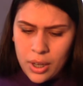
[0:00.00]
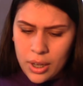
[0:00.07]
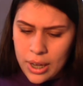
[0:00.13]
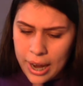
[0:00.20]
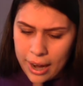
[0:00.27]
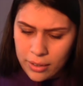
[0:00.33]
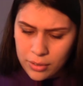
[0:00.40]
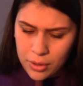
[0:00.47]

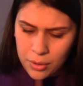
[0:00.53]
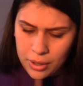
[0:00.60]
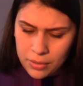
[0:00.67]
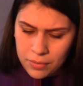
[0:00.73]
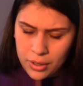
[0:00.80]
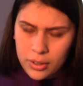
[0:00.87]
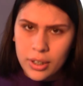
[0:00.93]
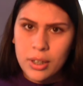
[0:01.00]
I don't know, I
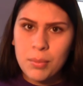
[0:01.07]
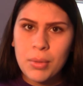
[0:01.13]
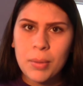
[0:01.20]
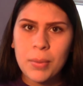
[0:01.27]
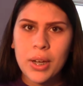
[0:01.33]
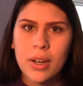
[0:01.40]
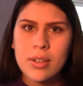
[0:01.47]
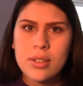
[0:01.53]
felt like my
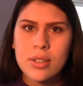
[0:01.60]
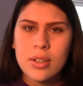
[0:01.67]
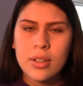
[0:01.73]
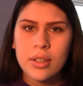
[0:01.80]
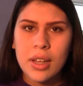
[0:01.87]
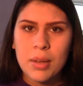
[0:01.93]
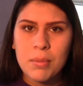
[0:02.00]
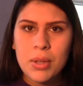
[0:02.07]
parents didn't
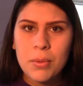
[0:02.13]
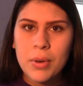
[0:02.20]
like me